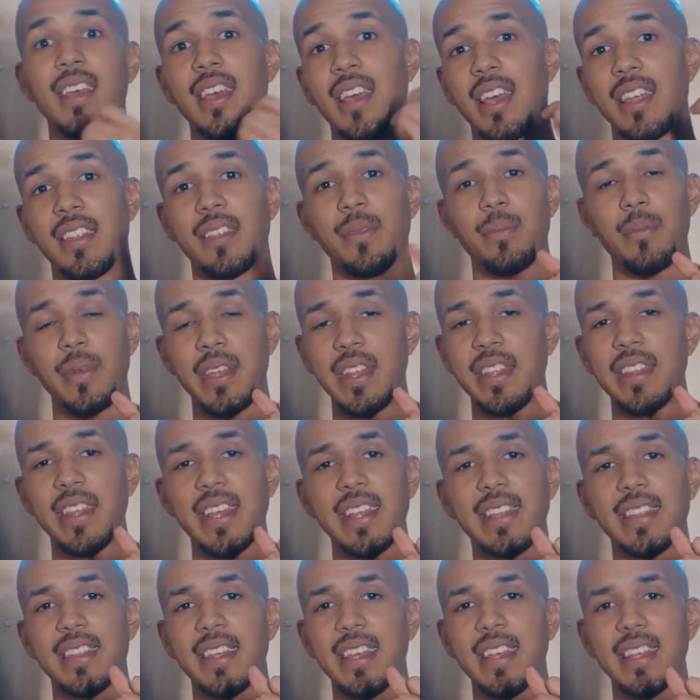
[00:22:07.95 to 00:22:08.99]
And the minute
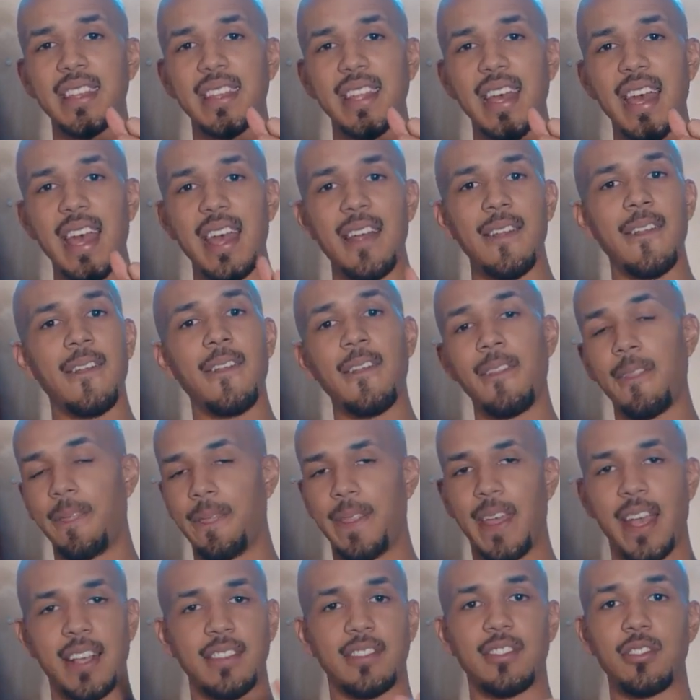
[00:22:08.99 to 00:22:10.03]
they think that,
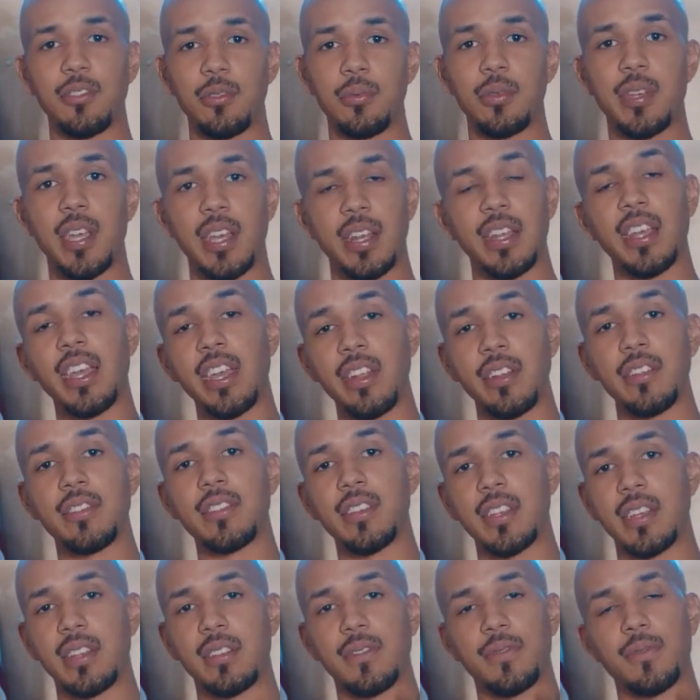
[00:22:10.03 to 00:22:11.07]
that's you getting
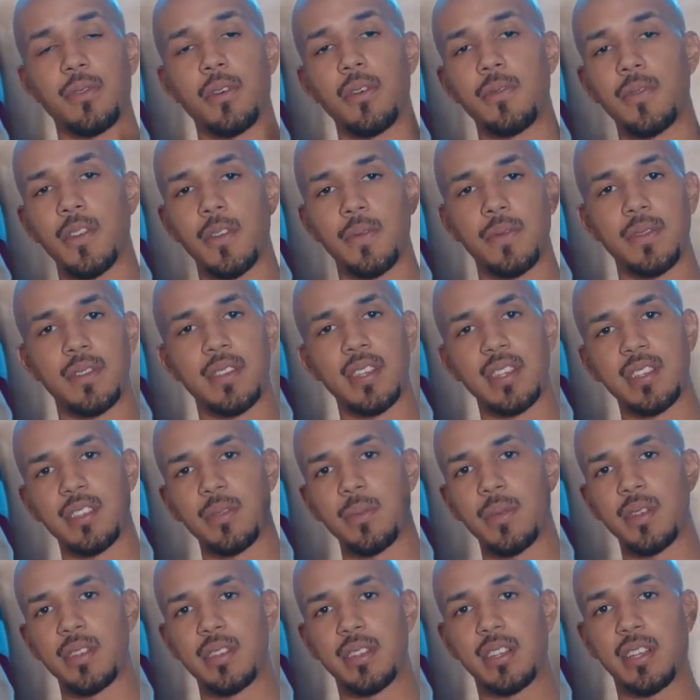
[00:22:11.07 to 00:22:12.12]
energy in the 4th, 5th, and 6th
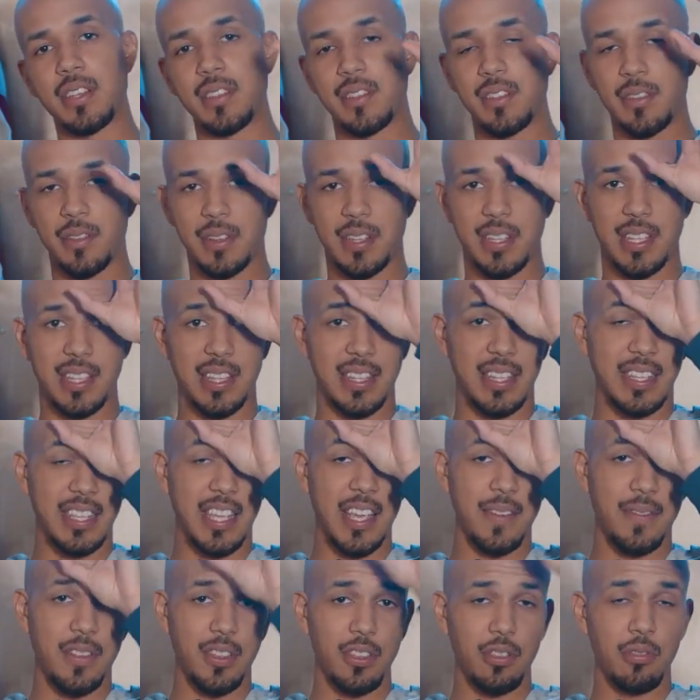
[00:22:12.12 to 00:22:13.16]
dimension, because they're
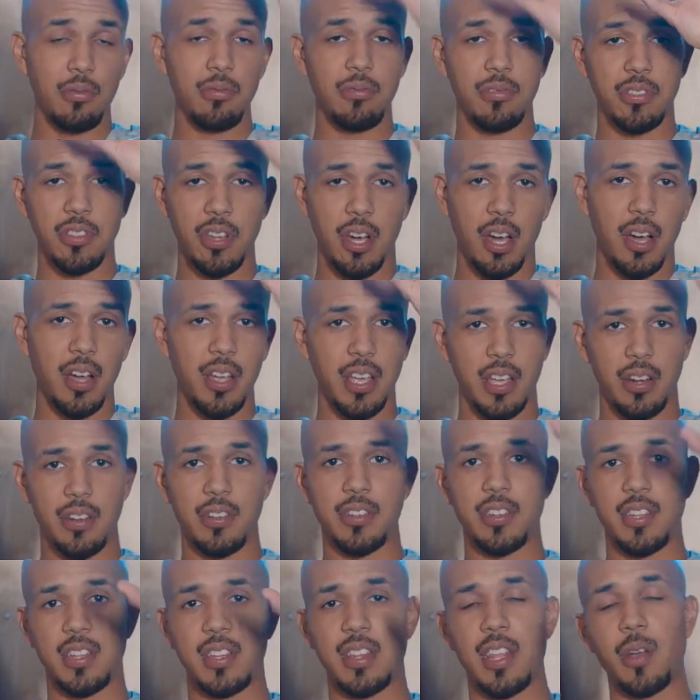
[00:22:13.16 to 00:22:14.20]
giving you thought
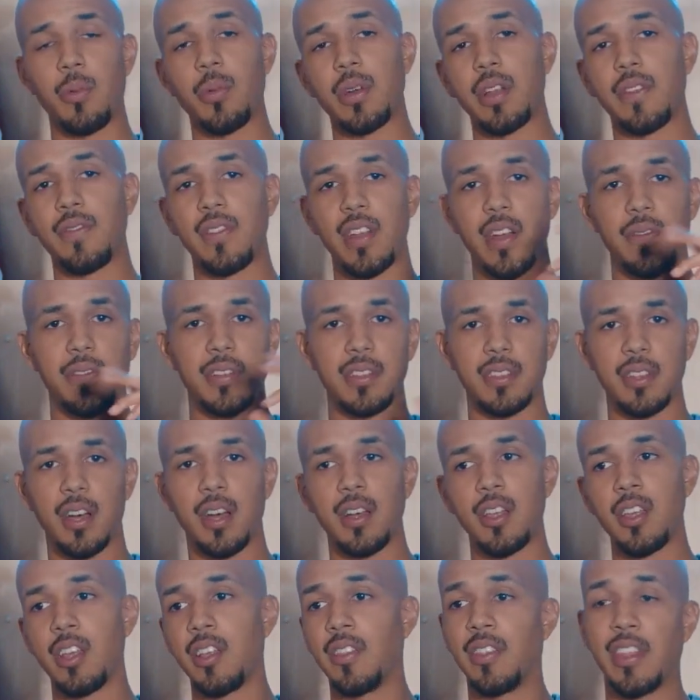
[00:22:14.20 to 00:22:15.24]
energy, and they would have never
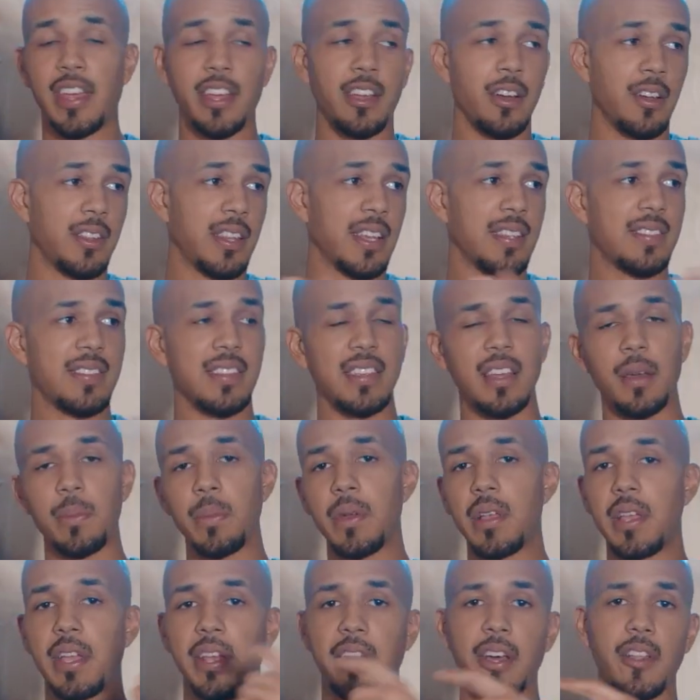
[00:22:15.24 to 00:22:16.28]
thought. They see 1
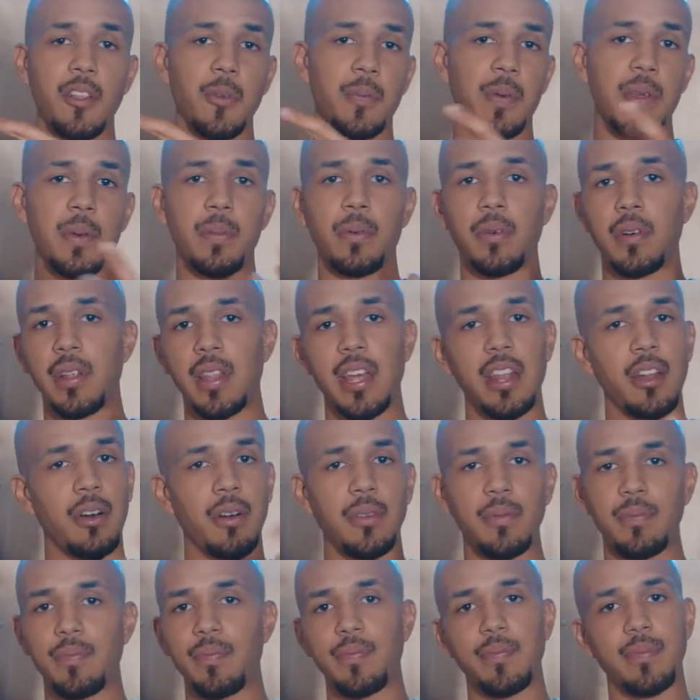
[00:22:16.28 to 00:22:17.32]
million other people, and they
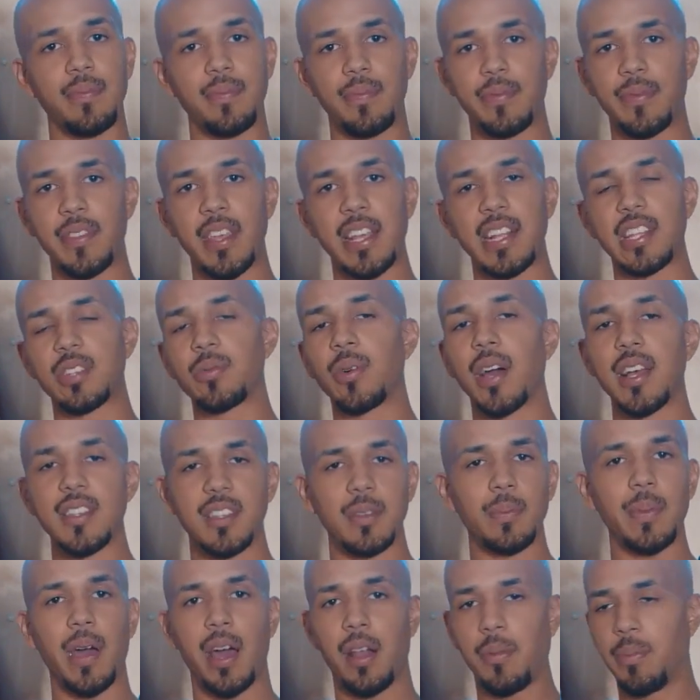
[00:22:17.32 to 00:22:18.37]
don't think twice
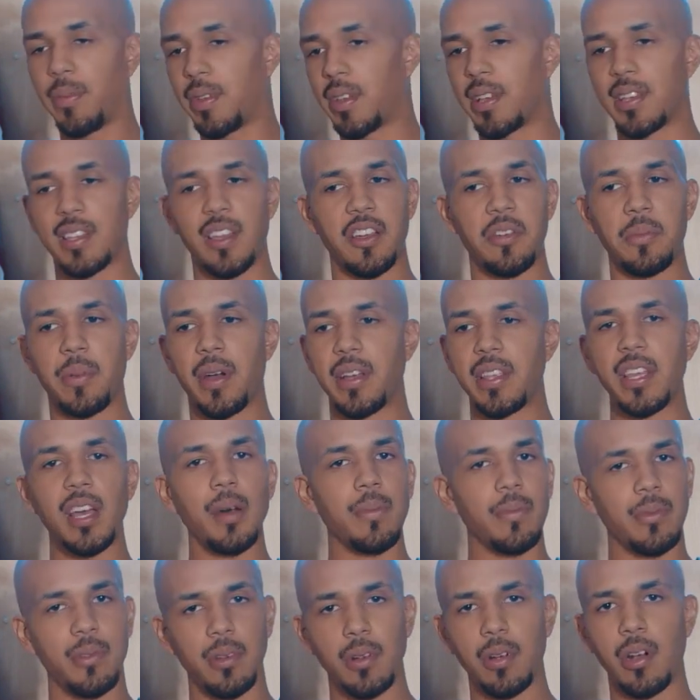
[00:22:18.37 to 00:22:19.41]
about them, because everybody,
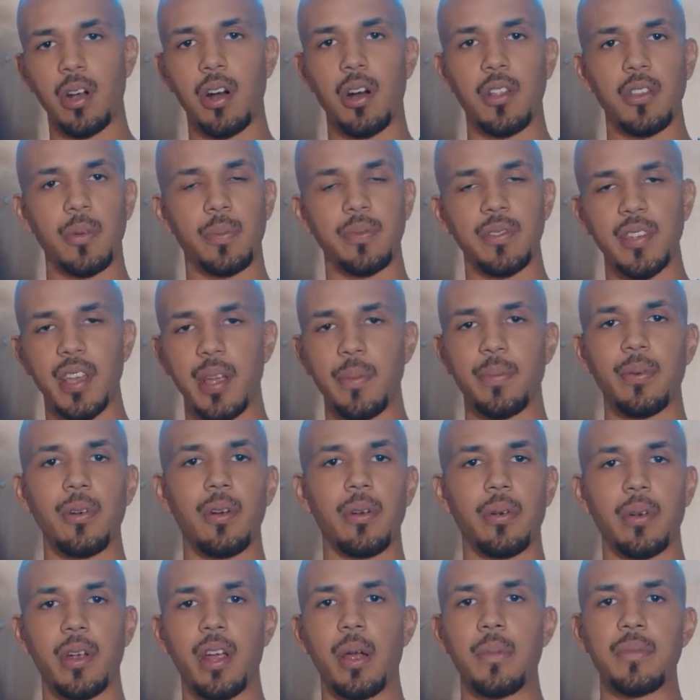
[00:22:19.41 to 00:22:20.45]
yep, they're all in the same
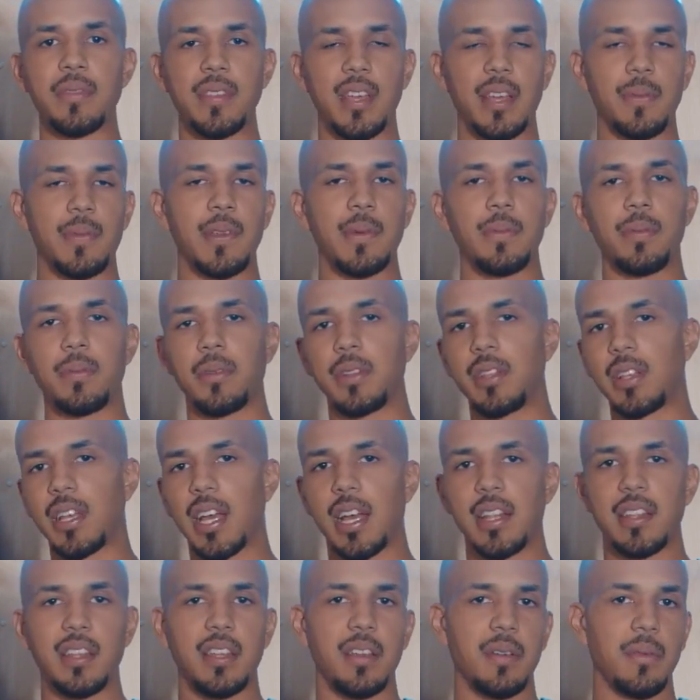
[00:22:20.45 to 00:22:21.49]
programs, like people in the
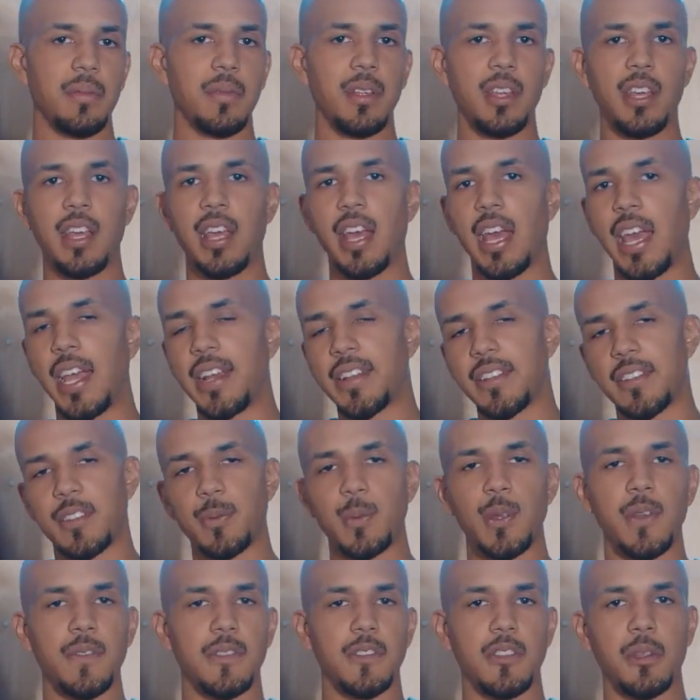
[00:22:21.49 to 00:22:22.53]
goddamn Agent
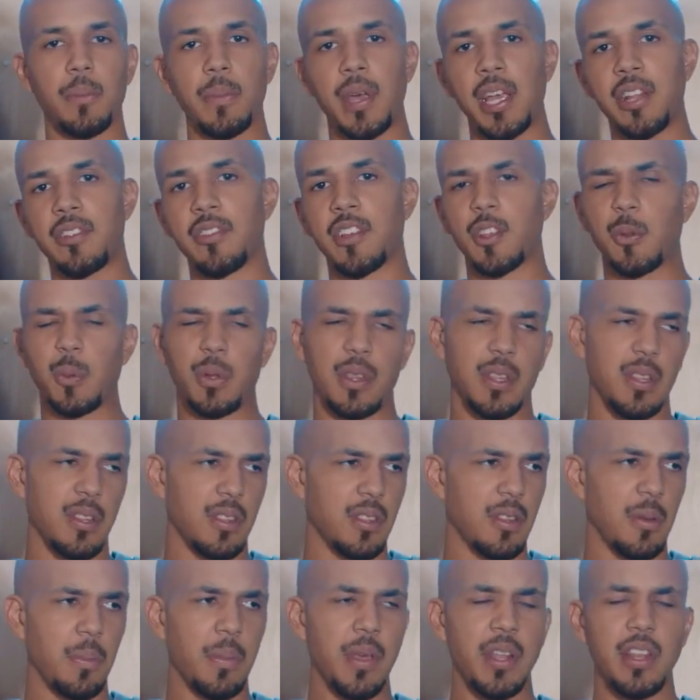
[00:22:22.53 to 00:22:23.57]
Smiths in The Matrix.
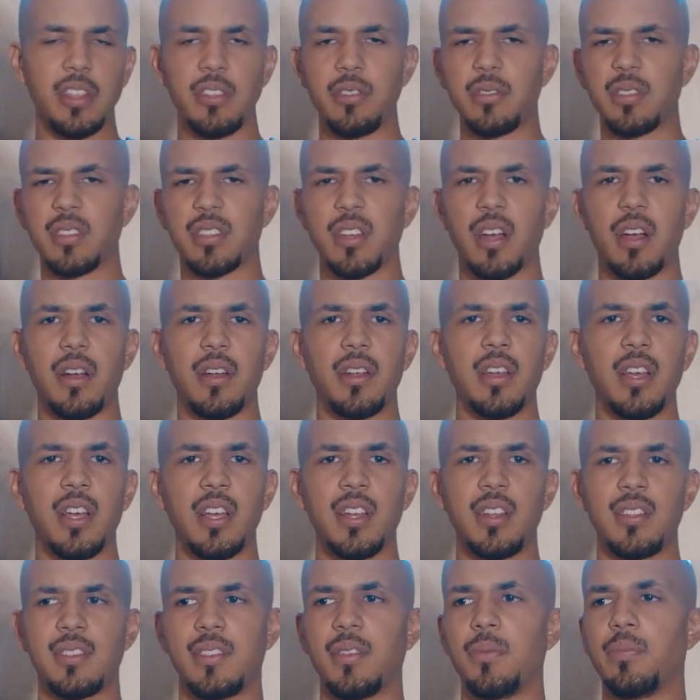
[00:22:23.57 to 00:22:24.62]
But the minute you start
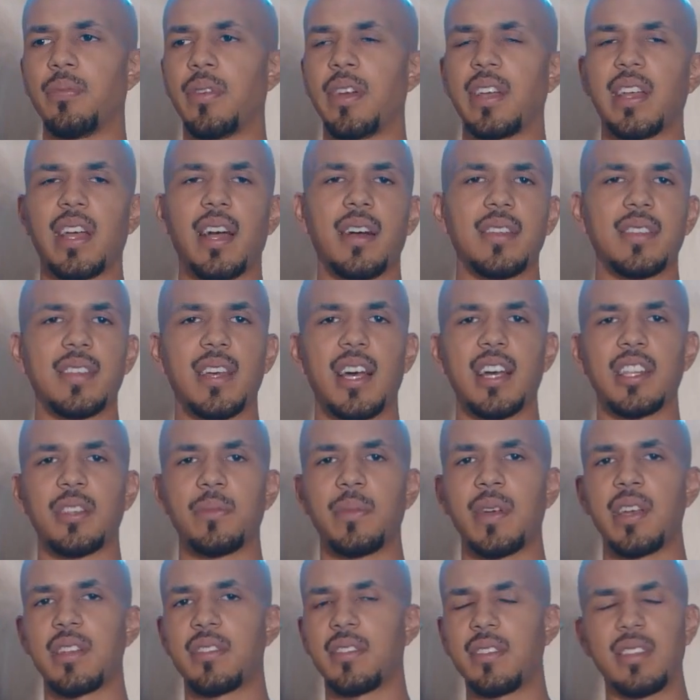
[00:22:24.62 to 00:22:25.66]
to break outside The
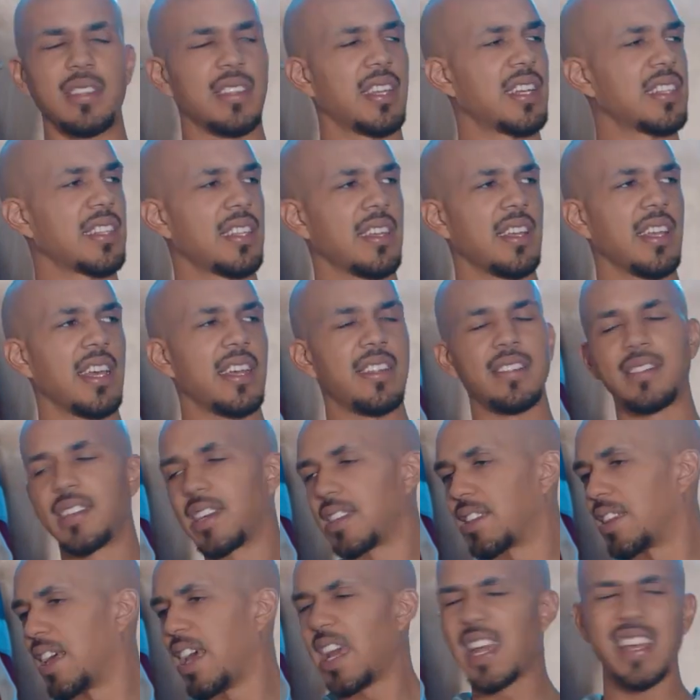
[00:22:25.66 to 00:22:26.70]
Matrix, it's like
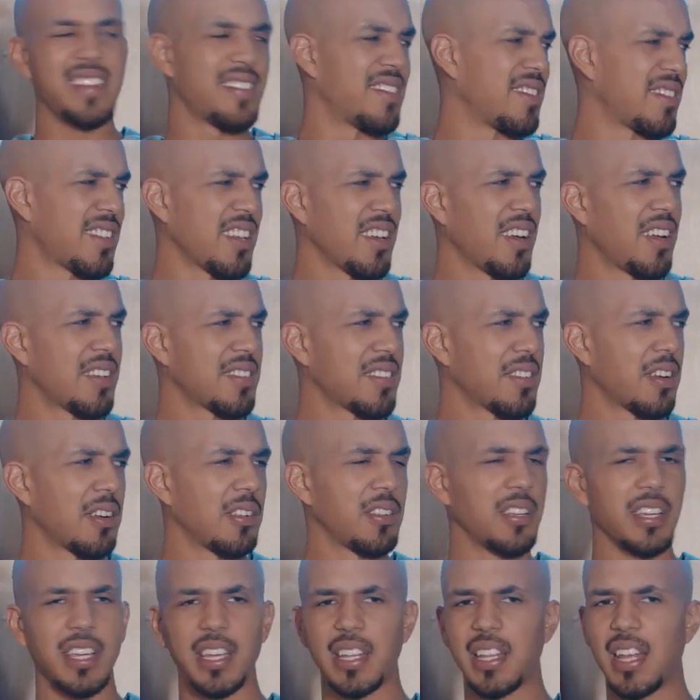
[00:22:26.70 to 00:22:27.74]
the agents. They all
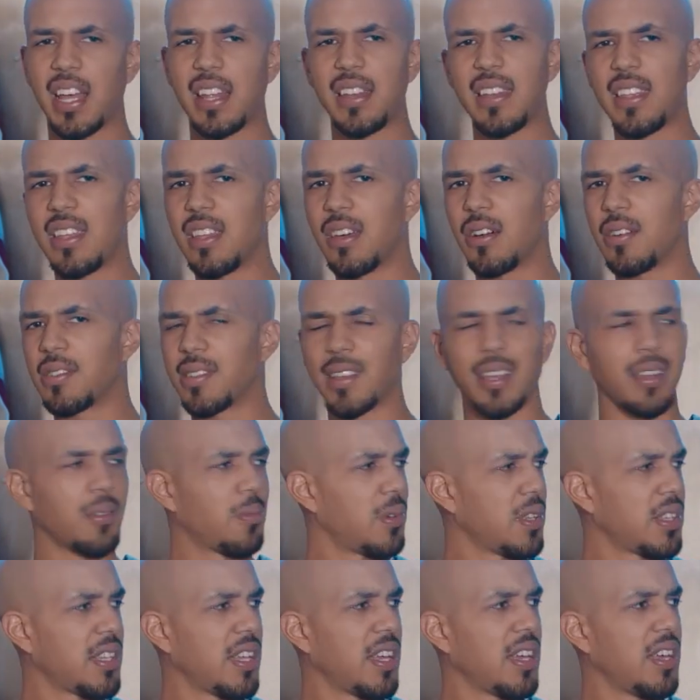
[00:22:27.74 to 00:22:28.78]
start looking at Neo. It's like,
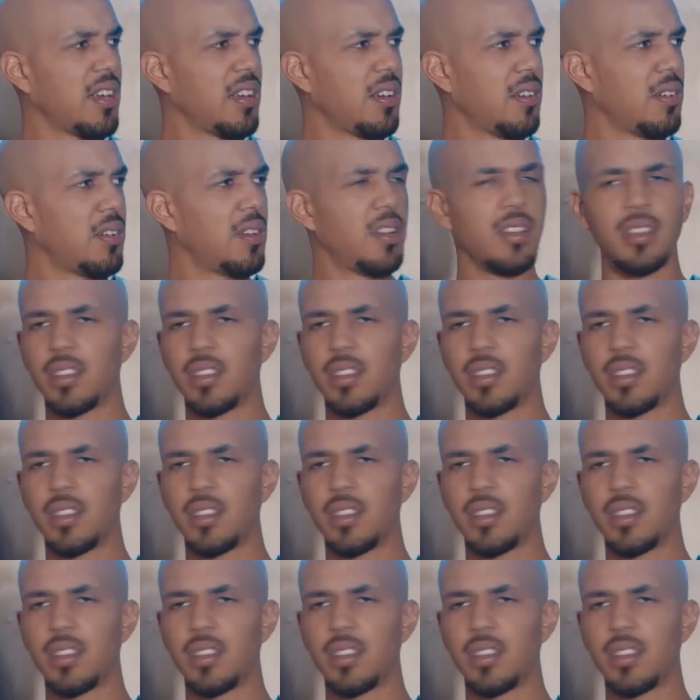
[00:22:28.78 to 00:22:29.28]
what the hell?